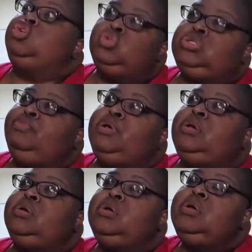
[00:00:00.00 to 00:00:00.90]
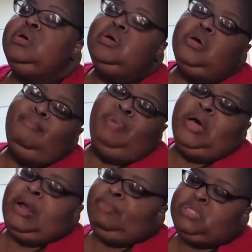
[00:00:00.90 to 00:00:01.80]
it used to be.
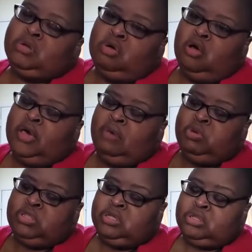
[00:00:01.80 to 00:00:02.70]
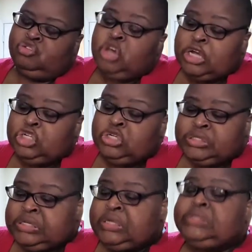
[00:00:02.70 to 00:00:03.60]
But I'm gonna still go ahead with these
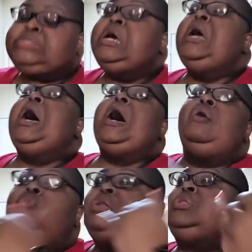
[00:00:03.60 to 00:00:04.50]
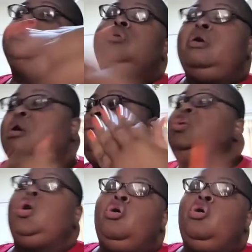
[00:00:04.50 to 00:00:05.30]
injections because I want this cough to